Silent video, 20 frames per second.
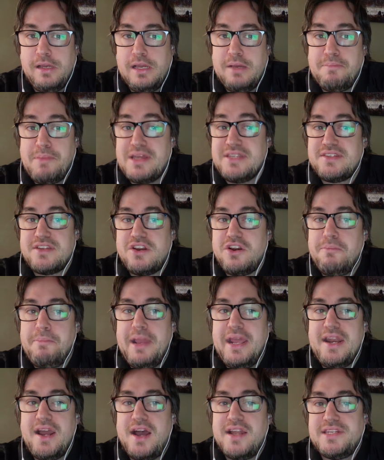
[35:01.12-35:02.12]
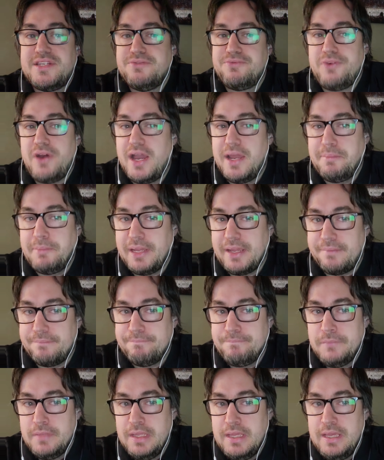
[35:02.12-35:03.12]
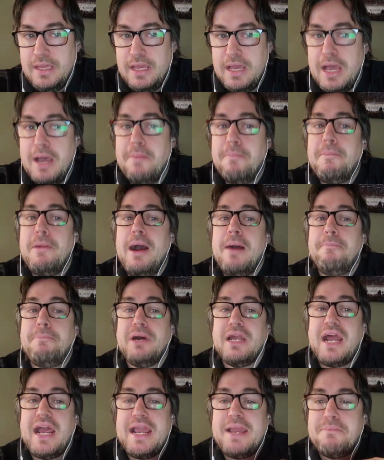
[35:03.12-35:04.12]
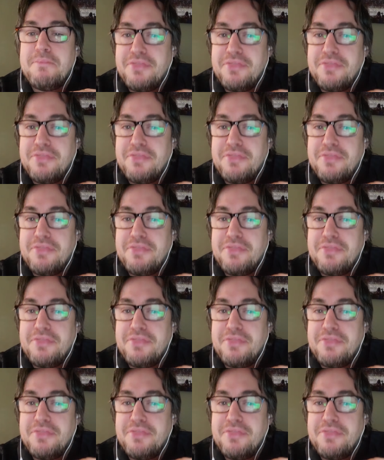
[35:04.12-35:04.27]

My stutter may not define me, but I am